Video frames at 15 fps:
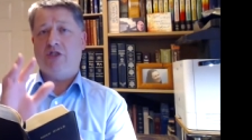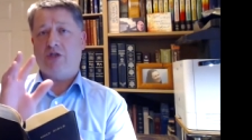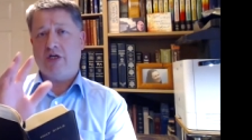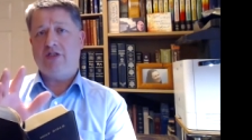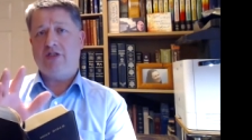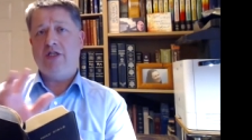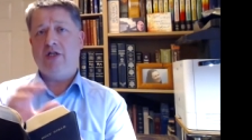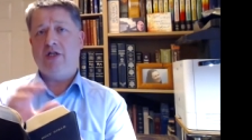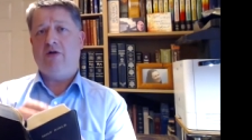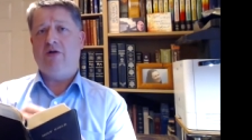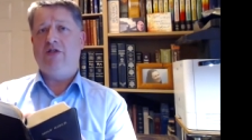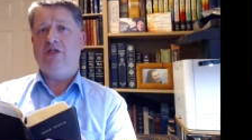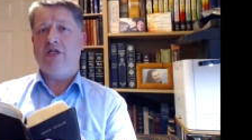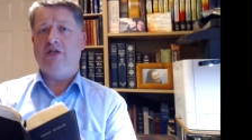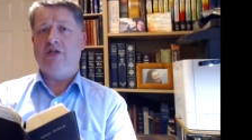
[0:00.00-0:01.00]
trust in the
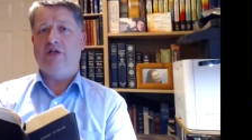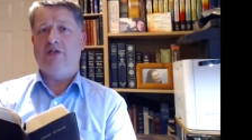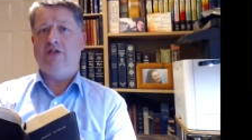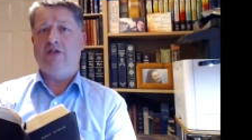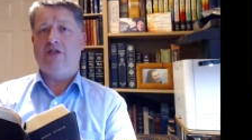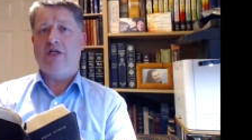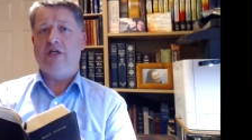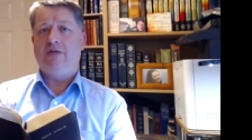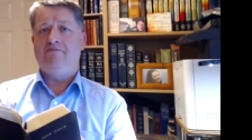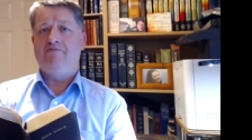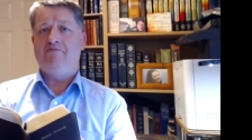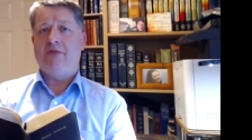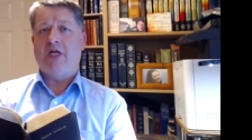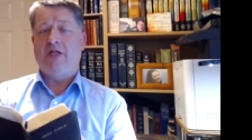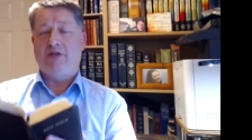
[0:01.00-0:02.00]
Lord Jesus
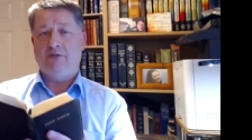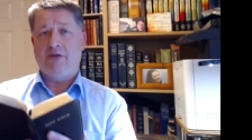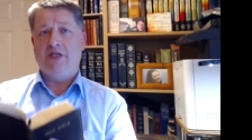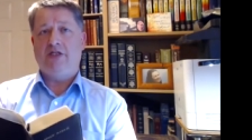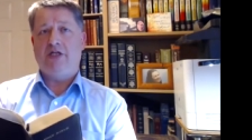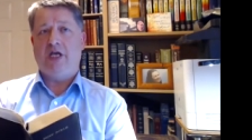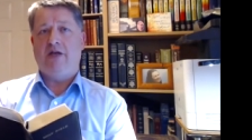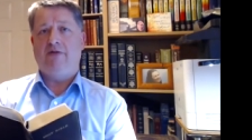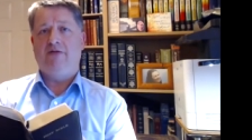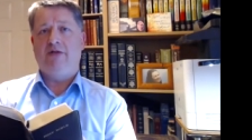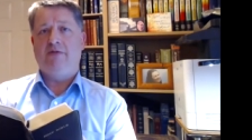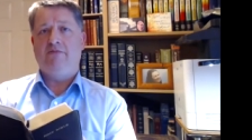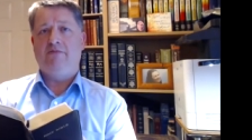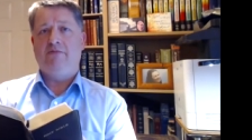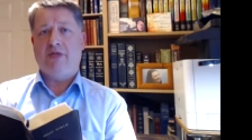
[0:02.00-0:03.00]
and to be saved.
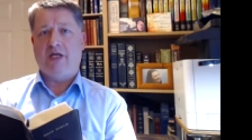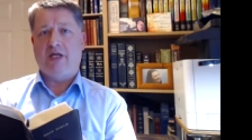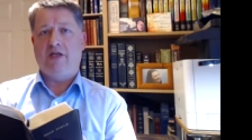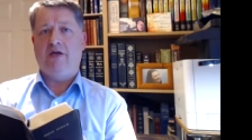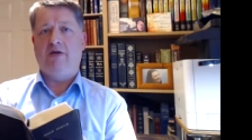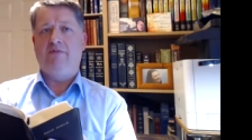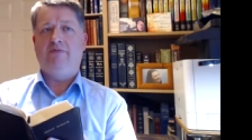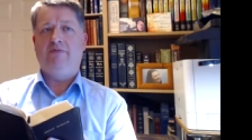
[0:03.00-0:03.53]
Thank you.